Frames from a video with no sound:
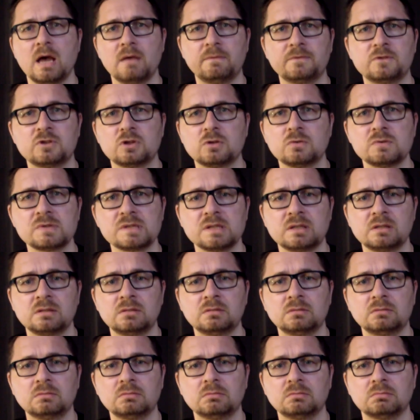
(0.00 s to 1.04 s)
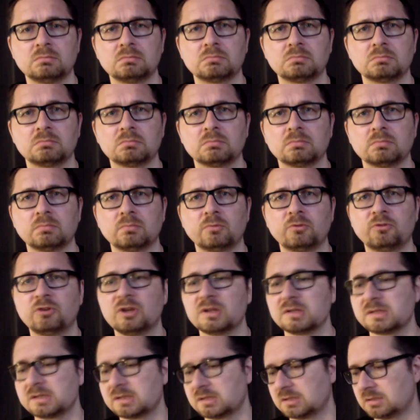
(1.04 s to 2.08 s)
chosen
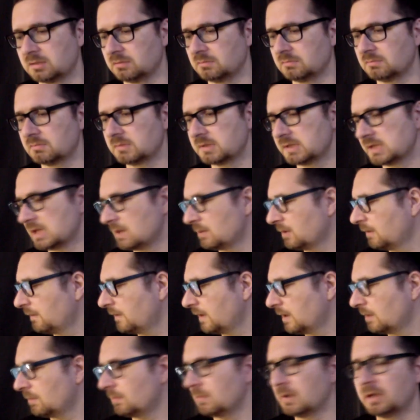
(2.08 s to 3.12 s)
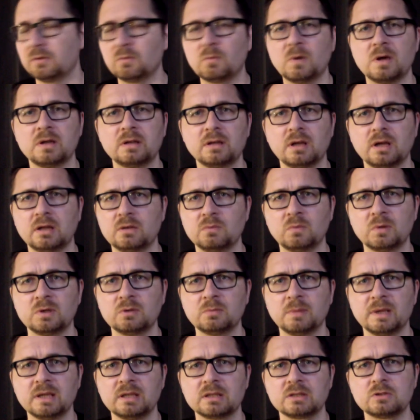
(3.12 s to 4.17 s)
just some of them. I don't want to
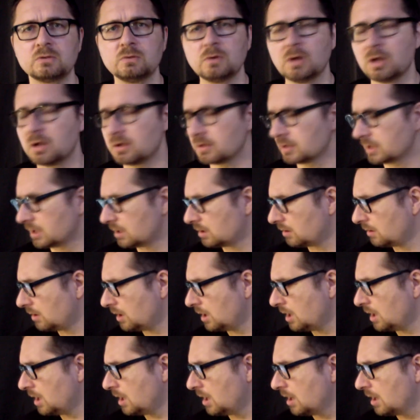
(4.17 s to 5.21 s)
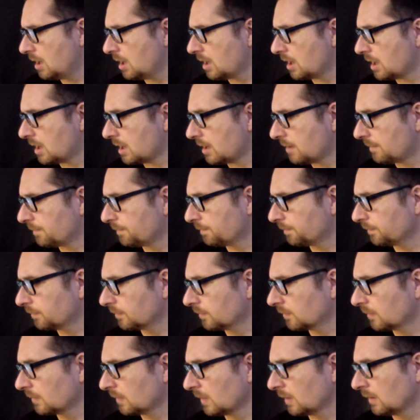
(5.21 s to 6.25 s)
make it too long now.
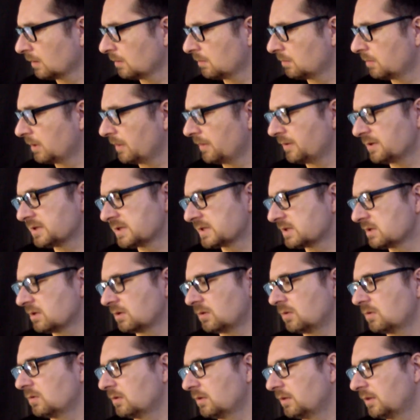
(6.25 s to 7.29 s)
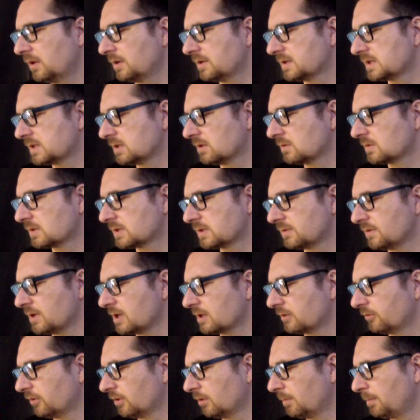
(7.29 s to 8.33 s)
But there is no
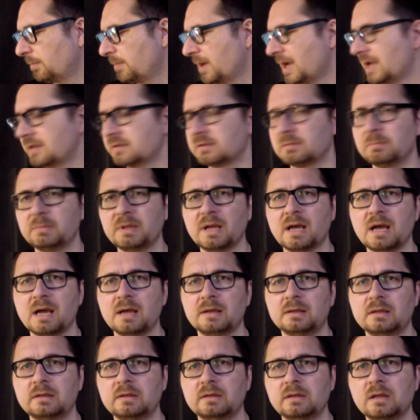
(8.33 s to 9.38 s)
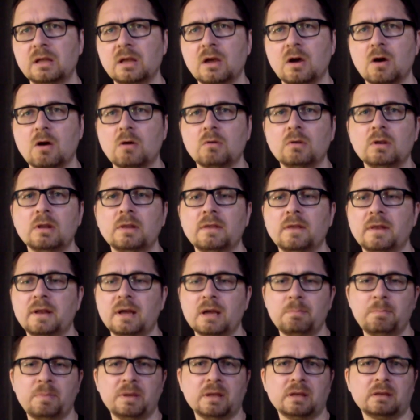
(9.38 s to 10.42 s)
structure or pattern behind it. Only that I
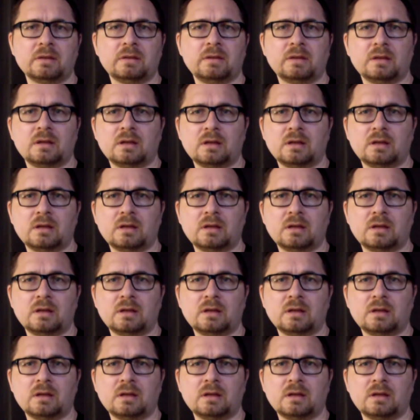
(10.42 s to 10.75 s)
picked